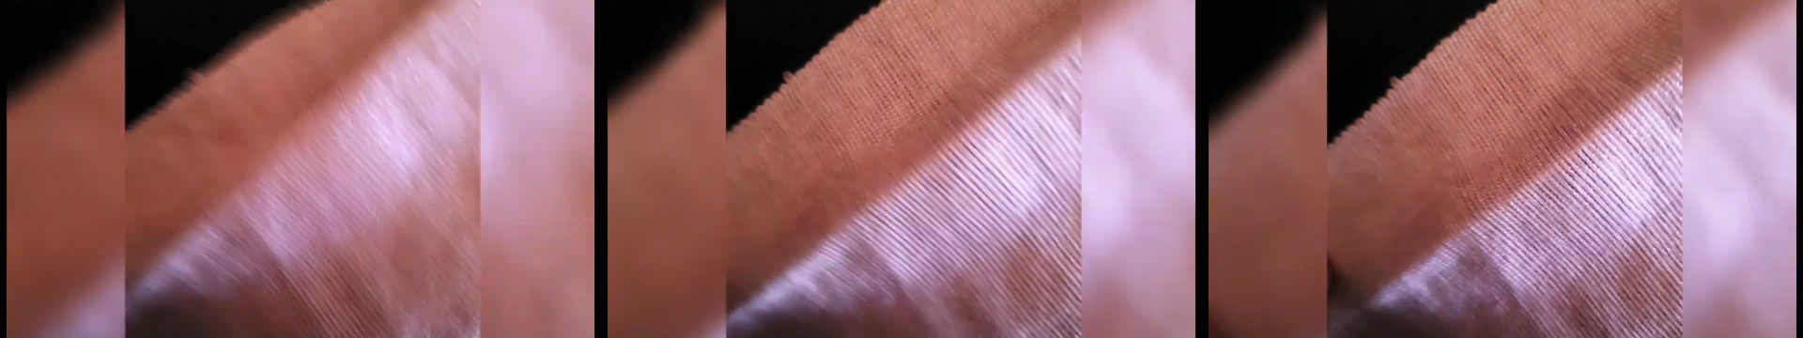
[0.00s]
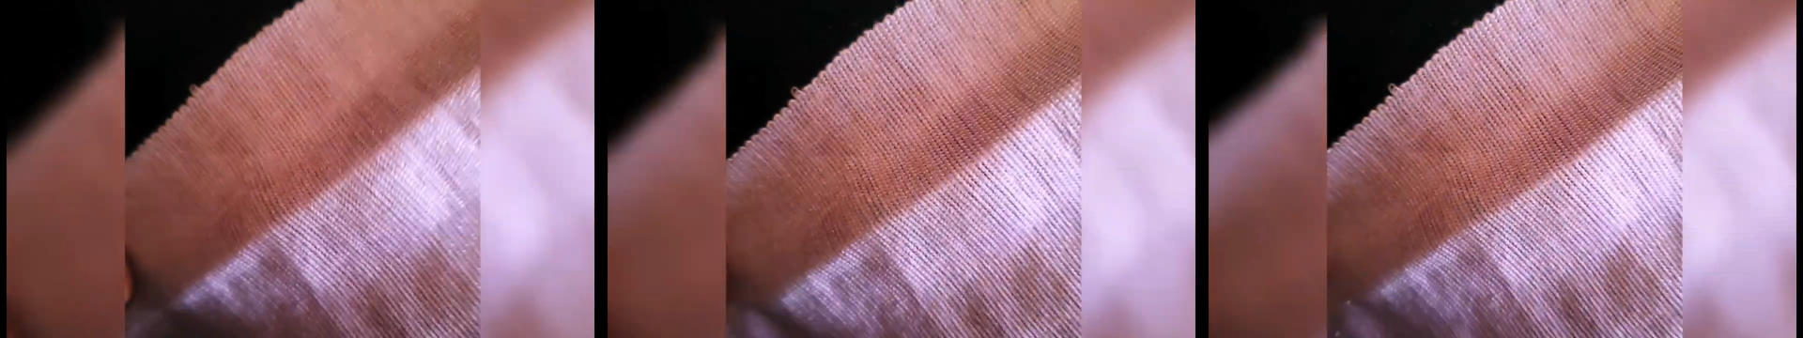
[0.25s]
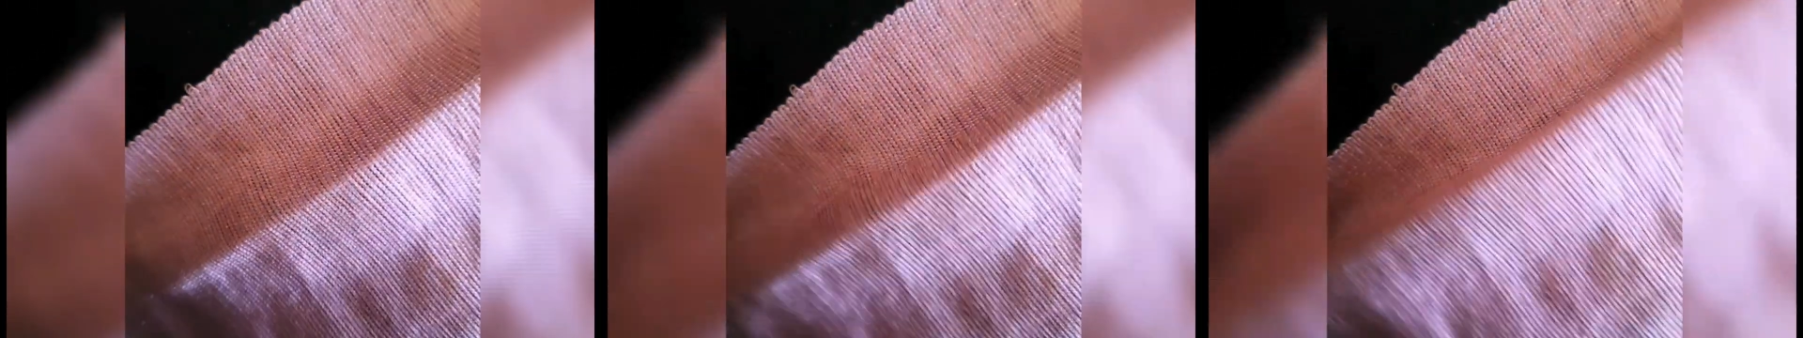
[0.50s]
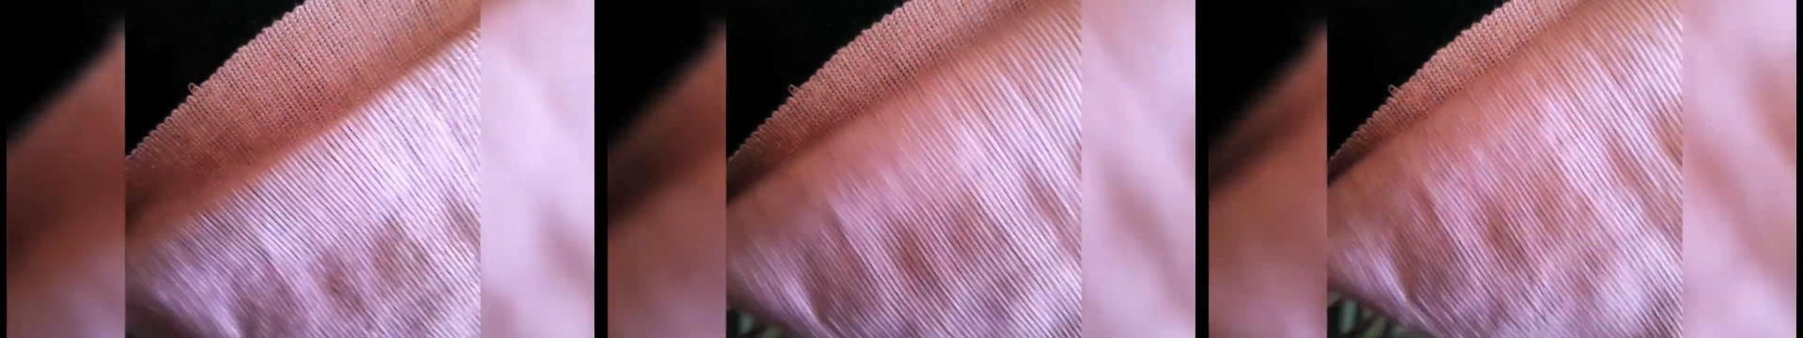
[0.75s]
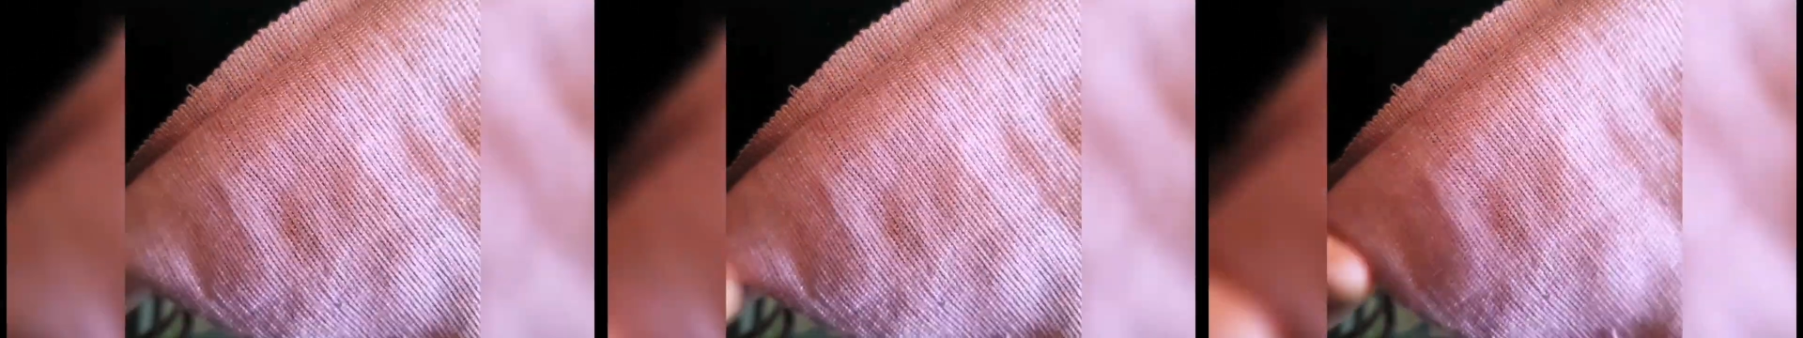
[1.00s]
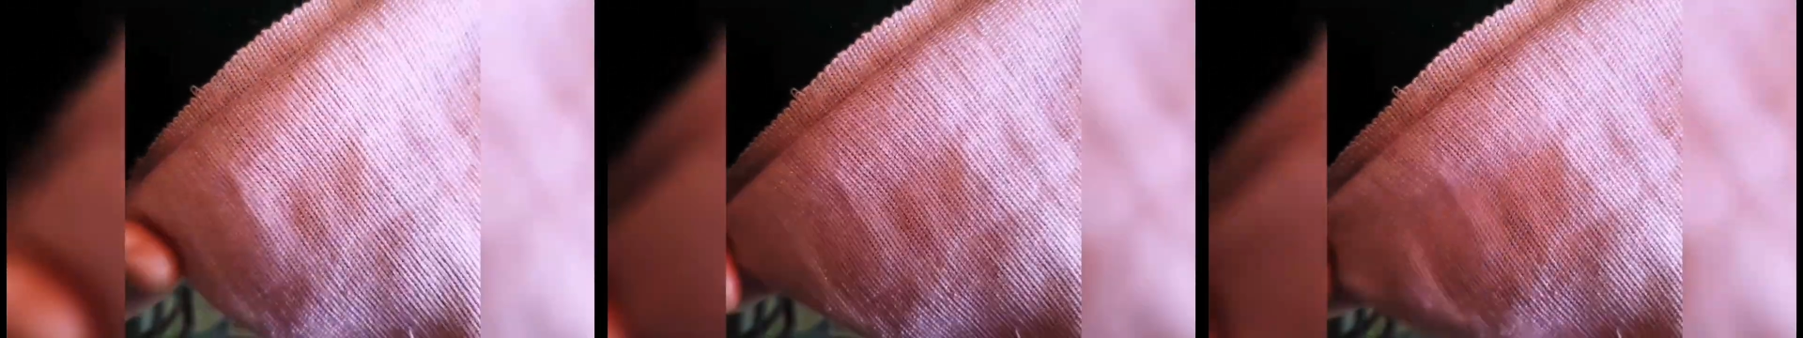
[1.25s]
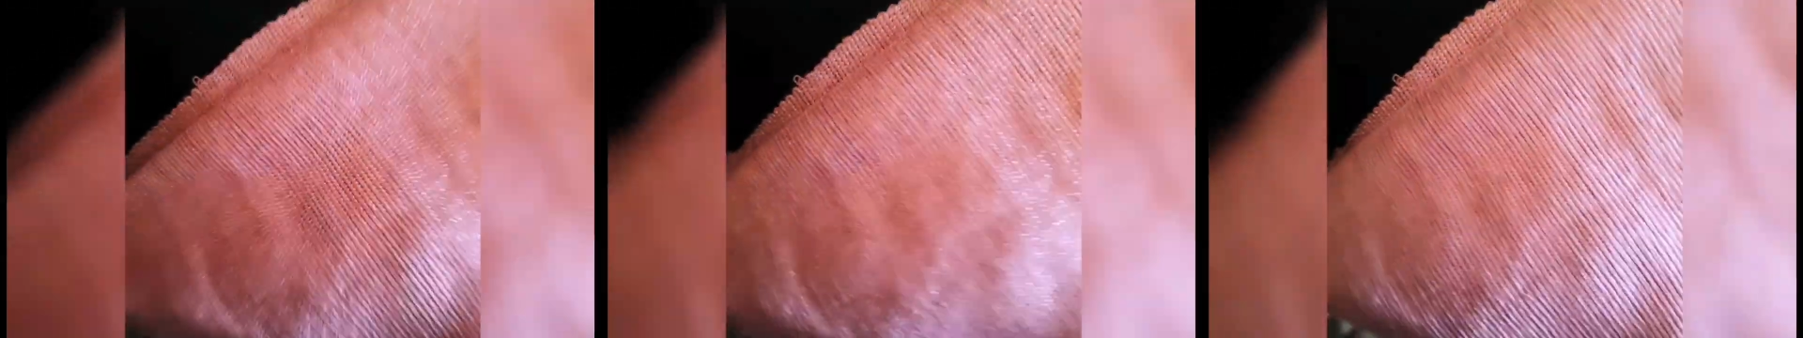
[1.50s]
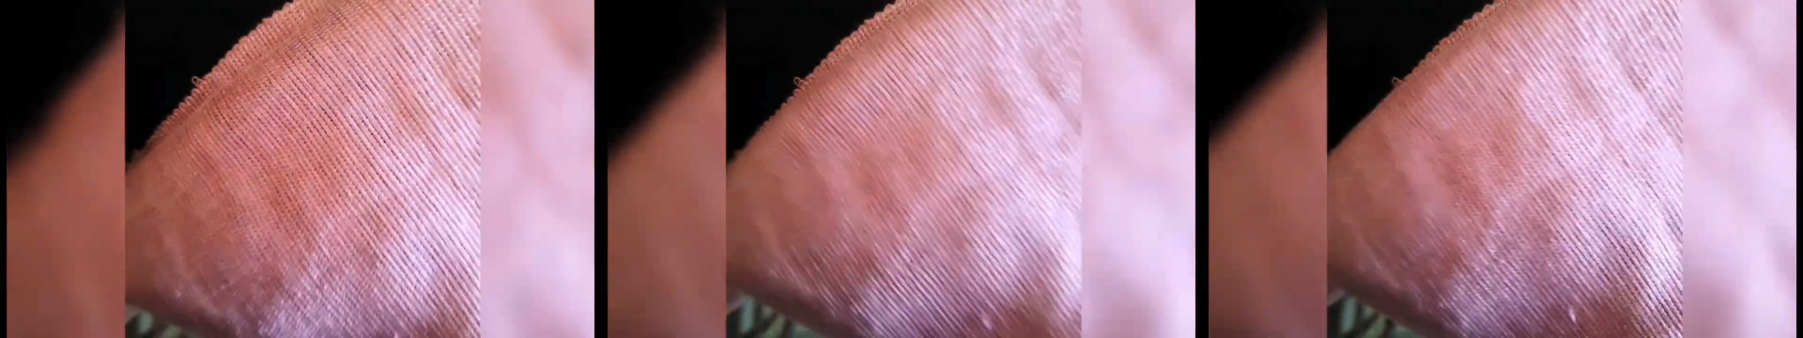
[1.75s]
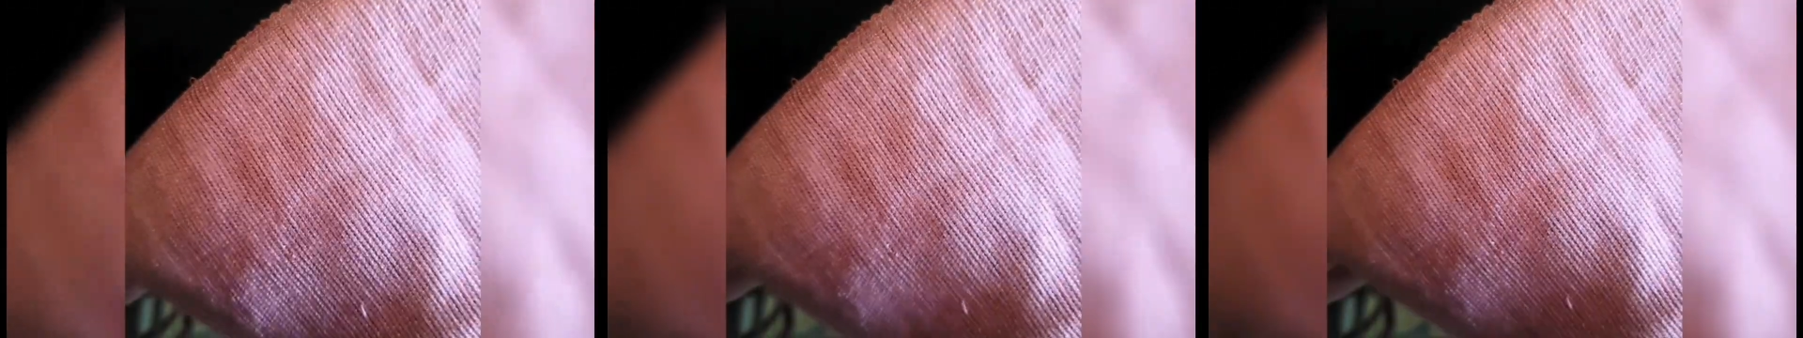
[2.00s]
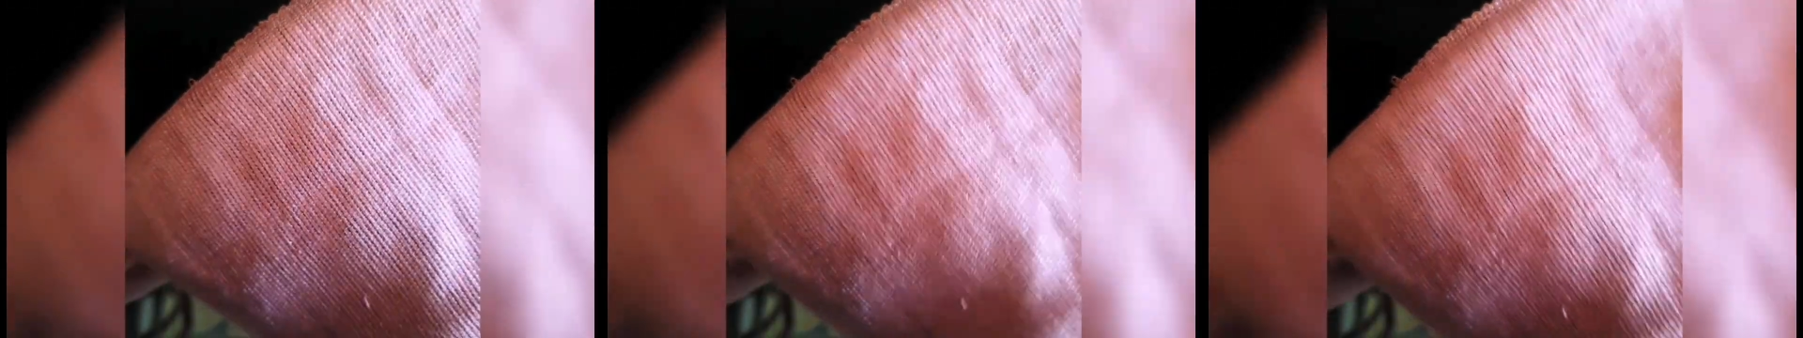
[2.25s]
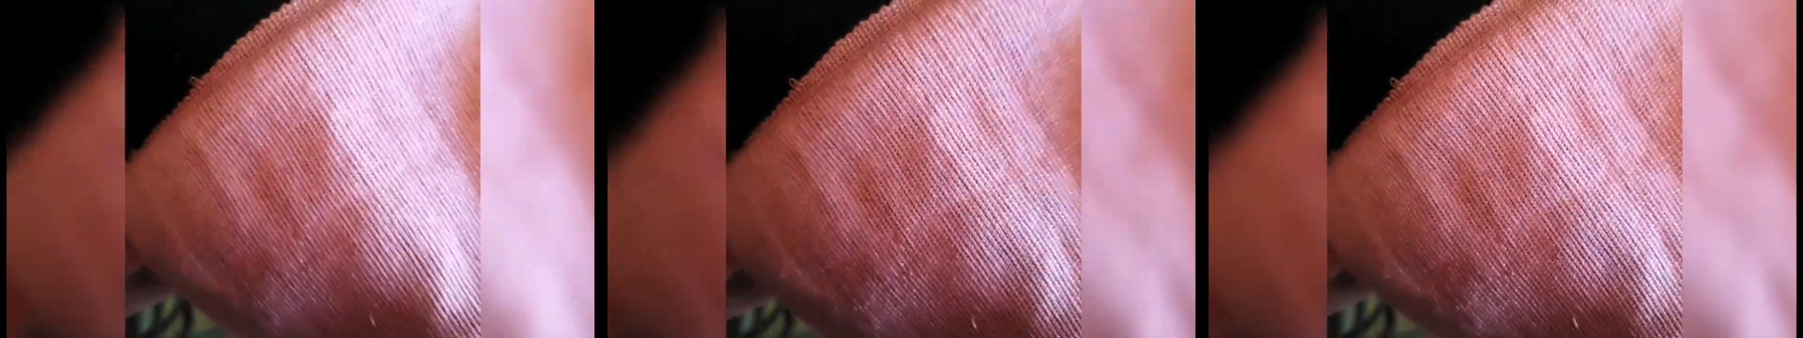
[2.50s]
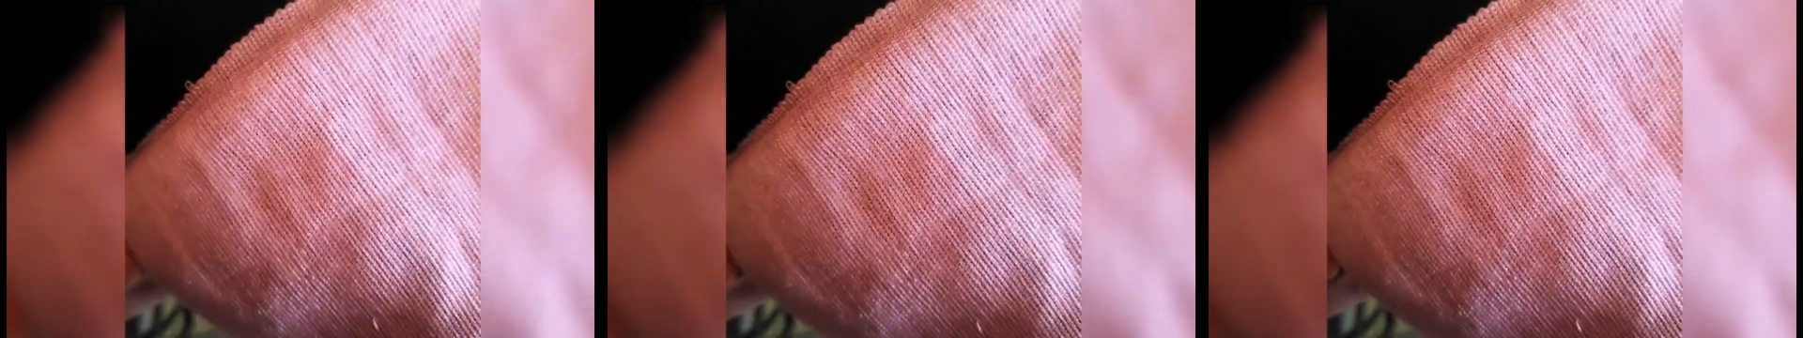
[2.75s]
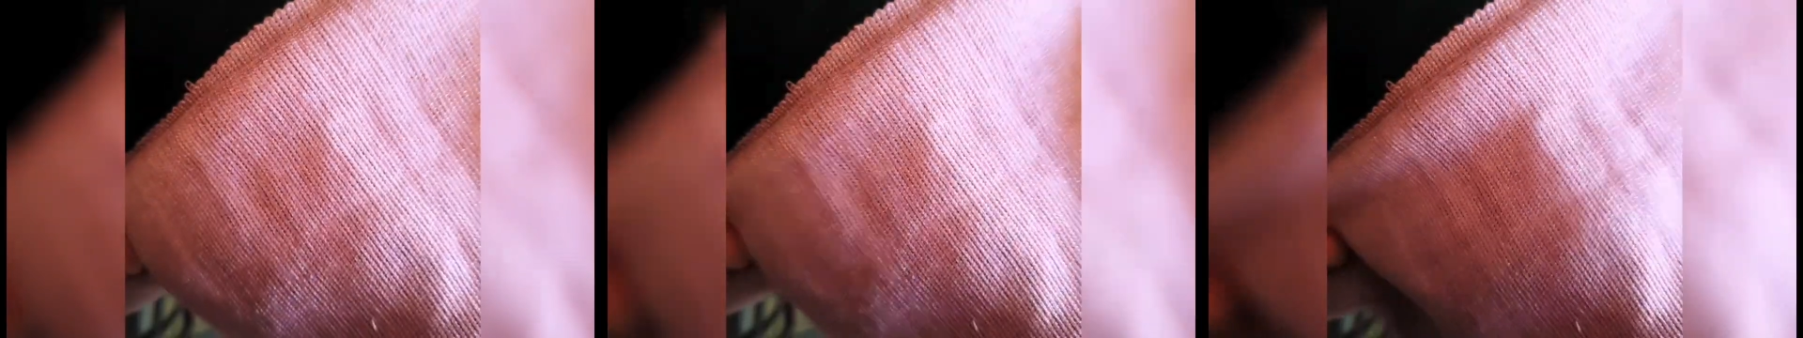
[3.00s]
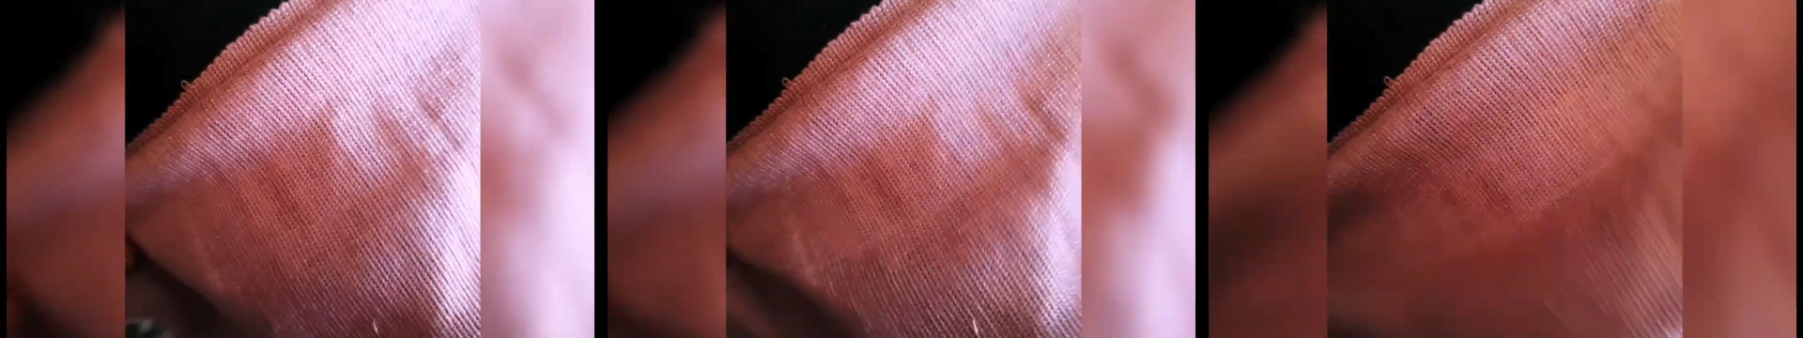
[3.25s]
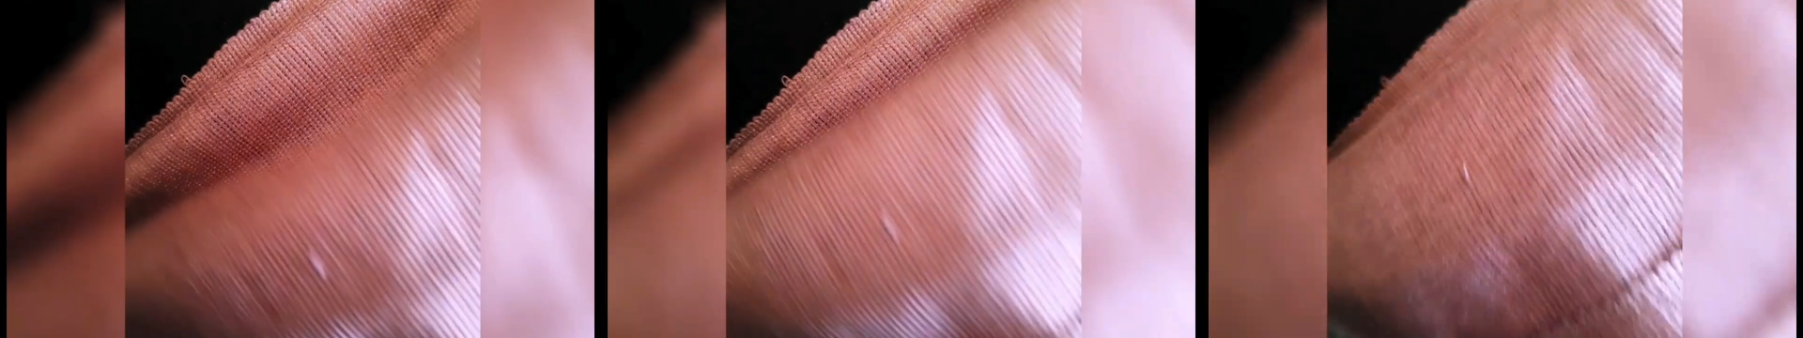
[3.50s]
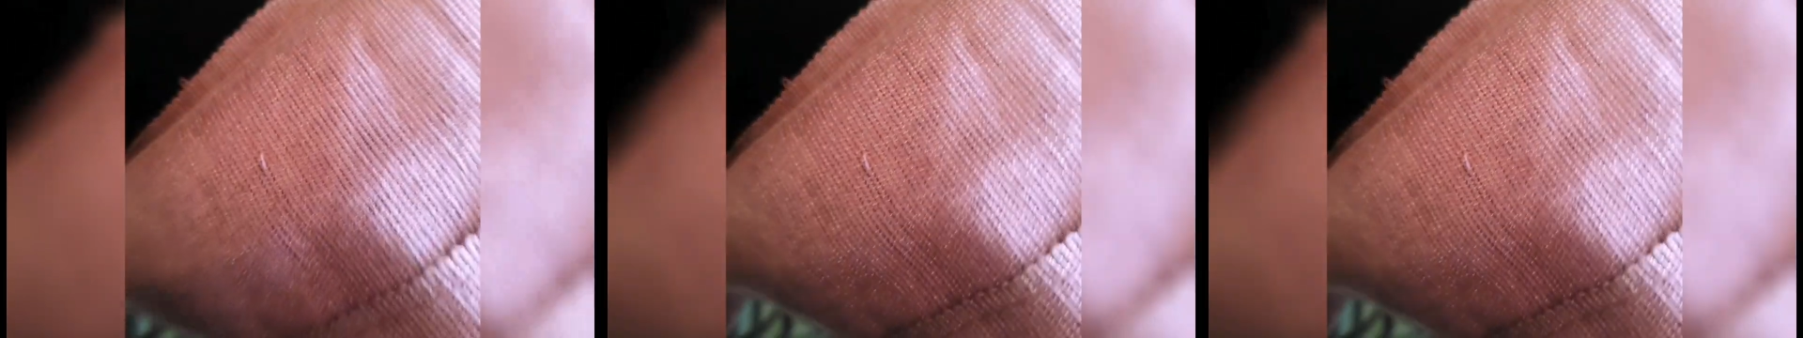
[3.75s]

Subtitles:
Nobody's mouth can be seen.